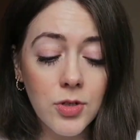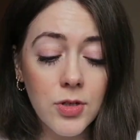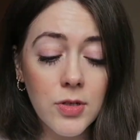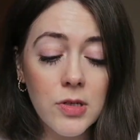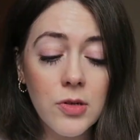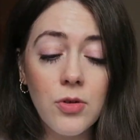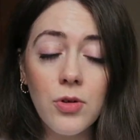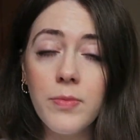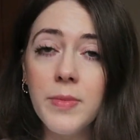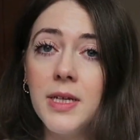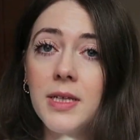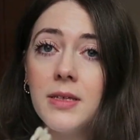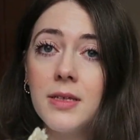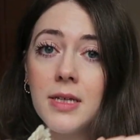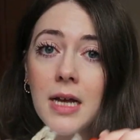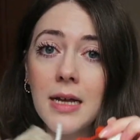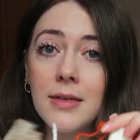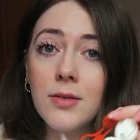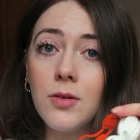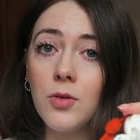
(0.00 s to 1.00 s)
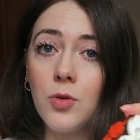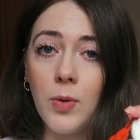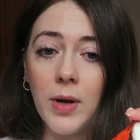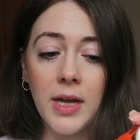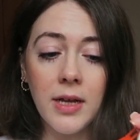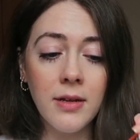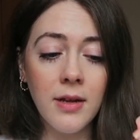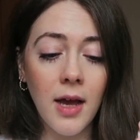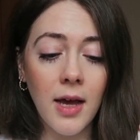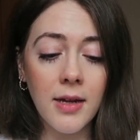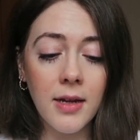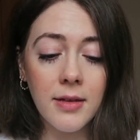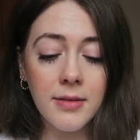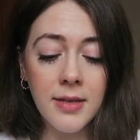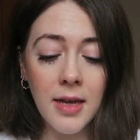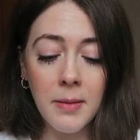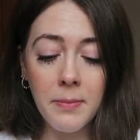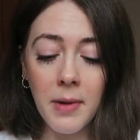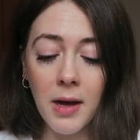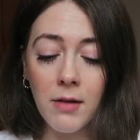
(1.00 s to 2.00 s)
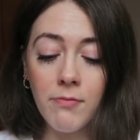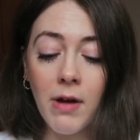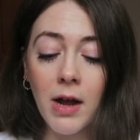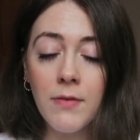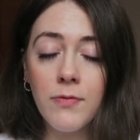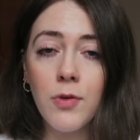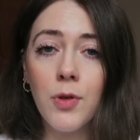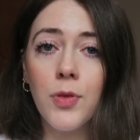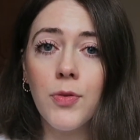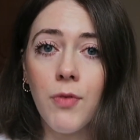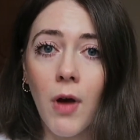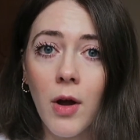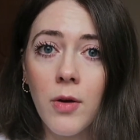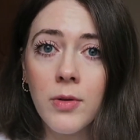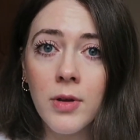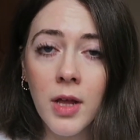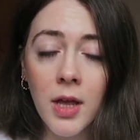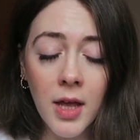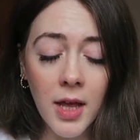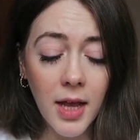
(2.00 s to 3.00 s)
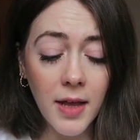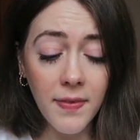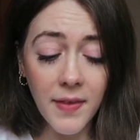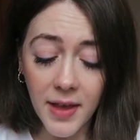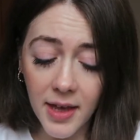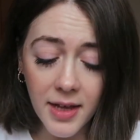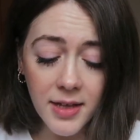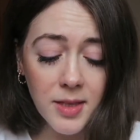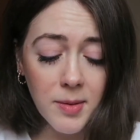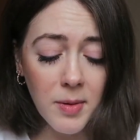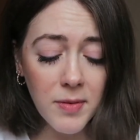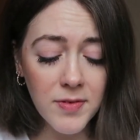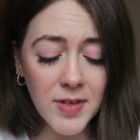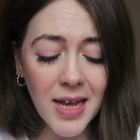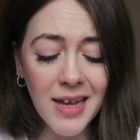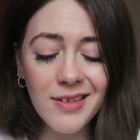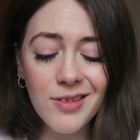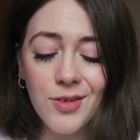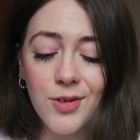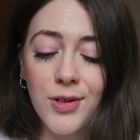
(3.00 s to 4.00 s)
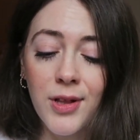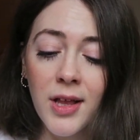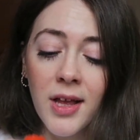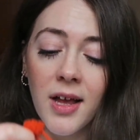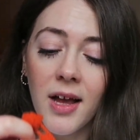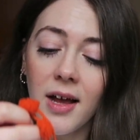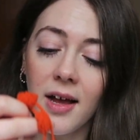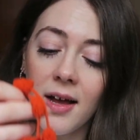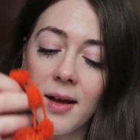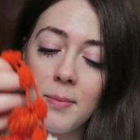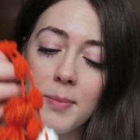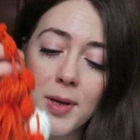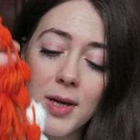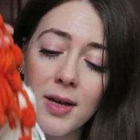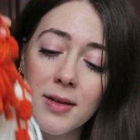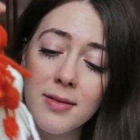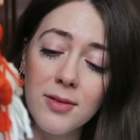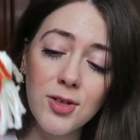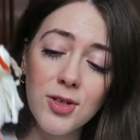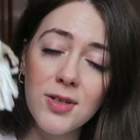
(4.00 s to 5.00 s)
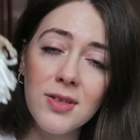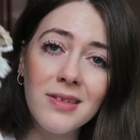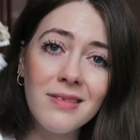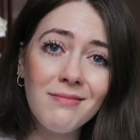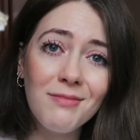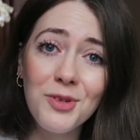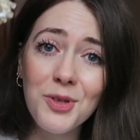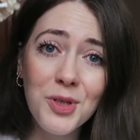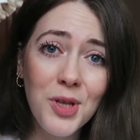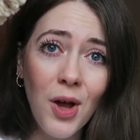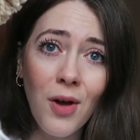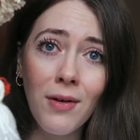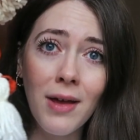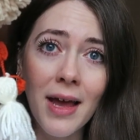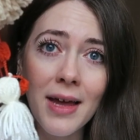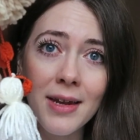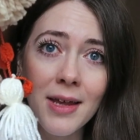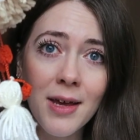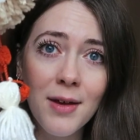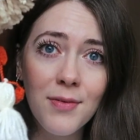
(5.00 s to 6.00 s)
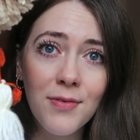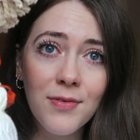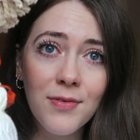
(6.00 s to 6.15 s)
just call me the tassel queen and I'll take my rightful throne in the kingdom of tassel, because I just can't get enough.